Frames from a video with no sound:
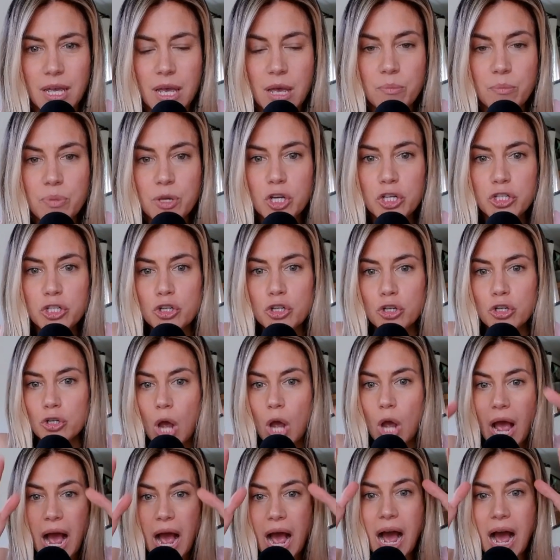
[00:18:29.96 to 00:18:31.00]
because you're
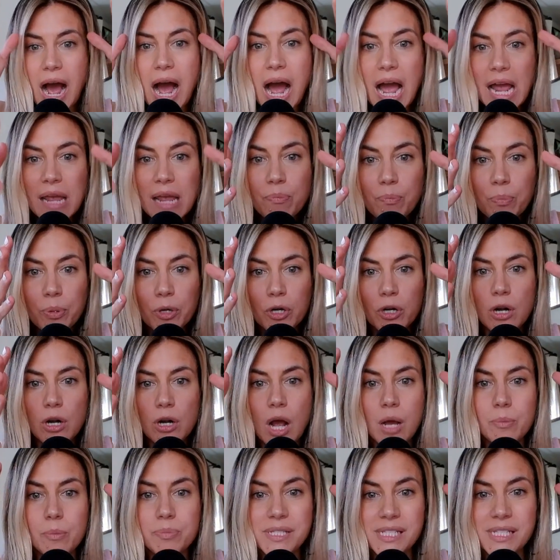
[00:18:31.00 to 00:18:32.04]
hyper
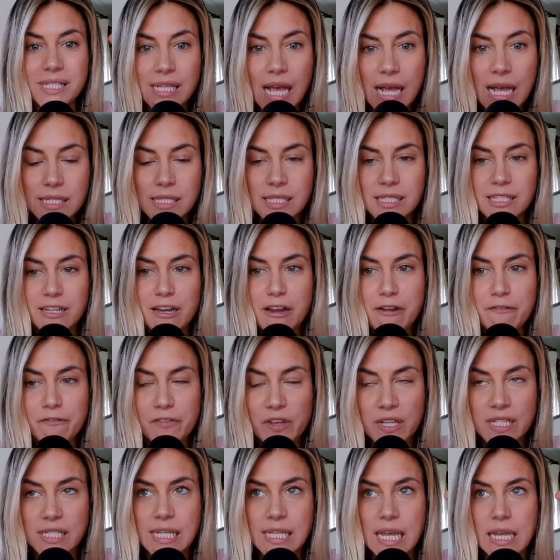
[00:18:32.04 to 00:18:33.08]
obsessed,
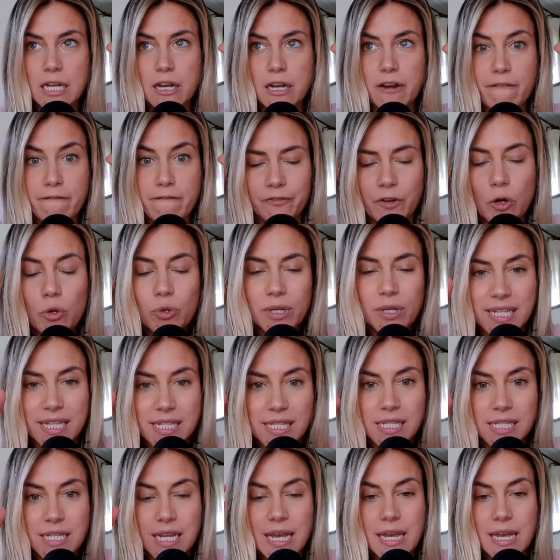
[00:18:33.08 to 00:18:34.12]
fixated,
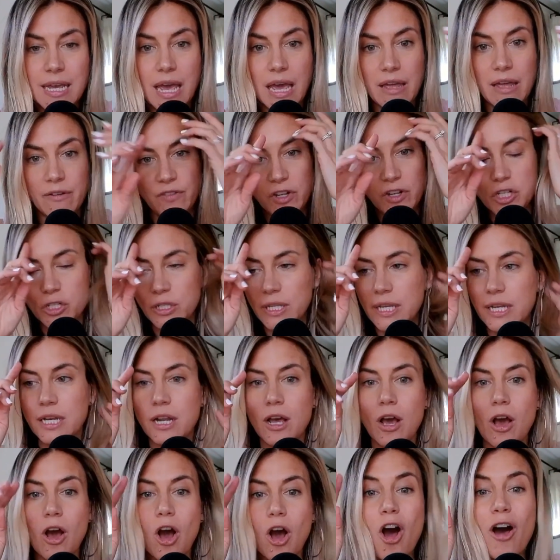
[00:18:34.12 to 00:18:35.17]
focused, and vigilant
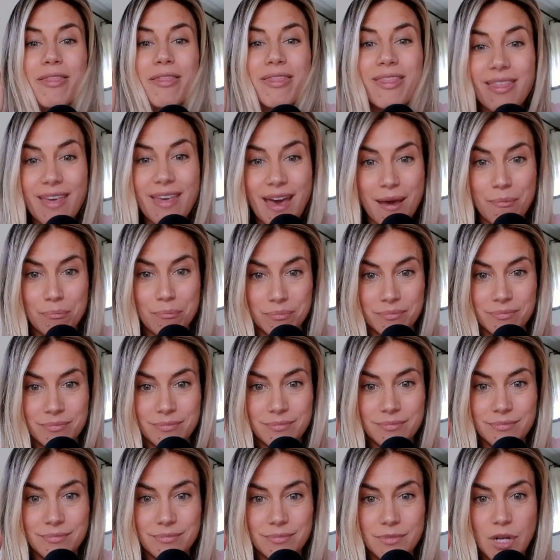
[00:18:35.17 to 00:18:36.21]
on them,
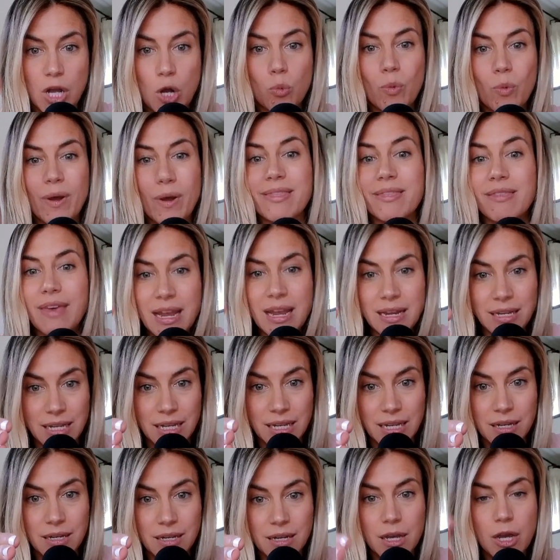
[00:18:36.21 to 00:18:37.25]
what they
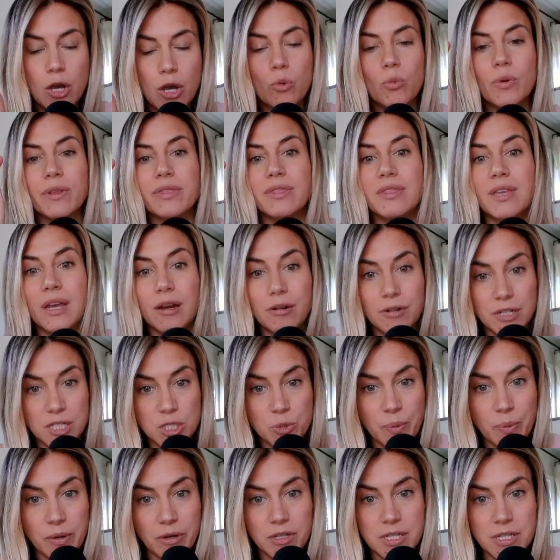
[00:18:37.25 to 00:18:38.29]
need, what they're
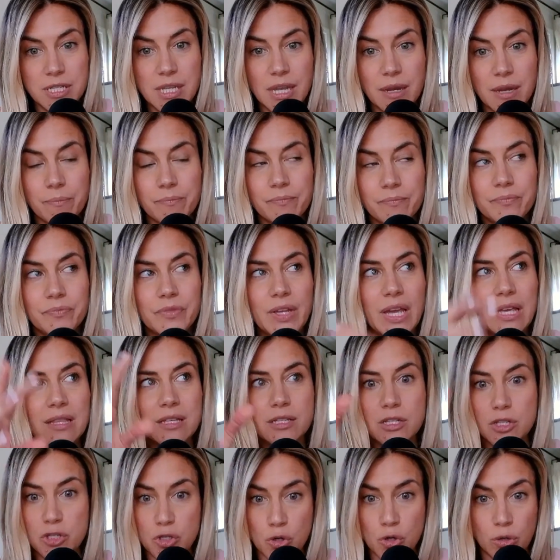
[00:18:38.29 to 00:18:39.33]
experiencing. And
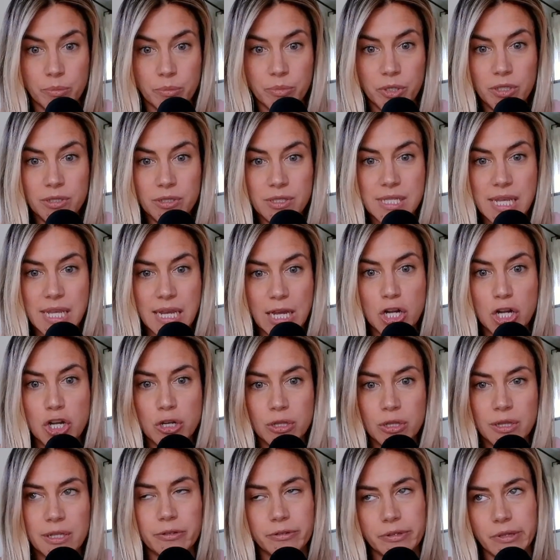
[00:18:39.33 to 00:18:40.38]
this is normal. It's
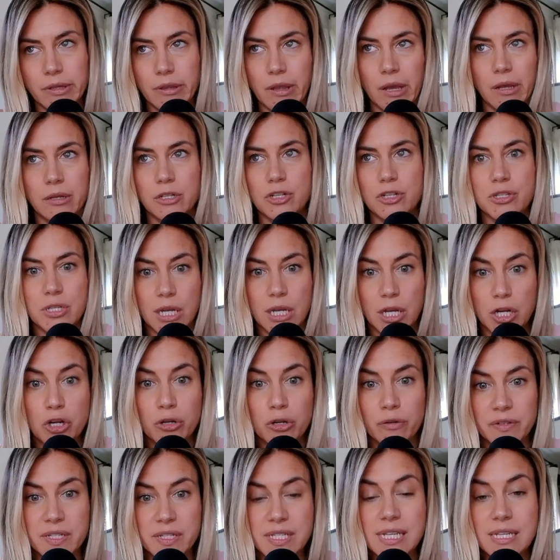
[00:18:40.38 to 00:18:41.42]
literally just like a
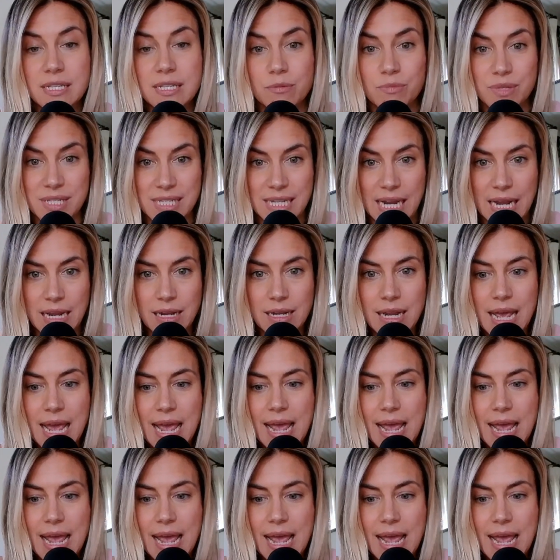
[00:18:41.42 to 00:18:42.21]
nervous system state.